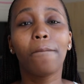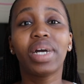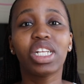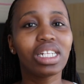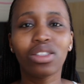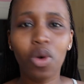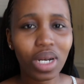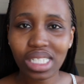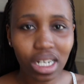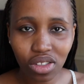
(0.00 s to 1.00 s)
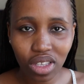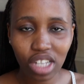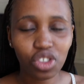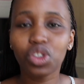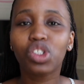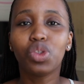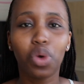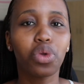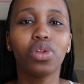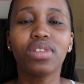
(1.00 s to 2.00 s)
But no one tells you that. You just
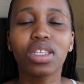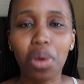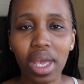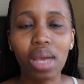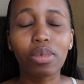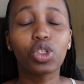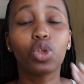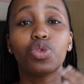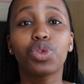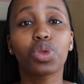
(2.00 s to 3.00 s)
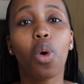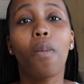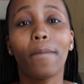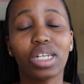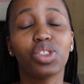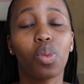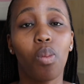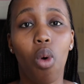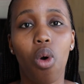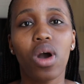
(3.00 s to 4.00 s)
know you're losing your hair, but you lose so much
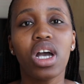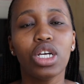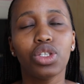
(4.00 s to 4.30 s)
more.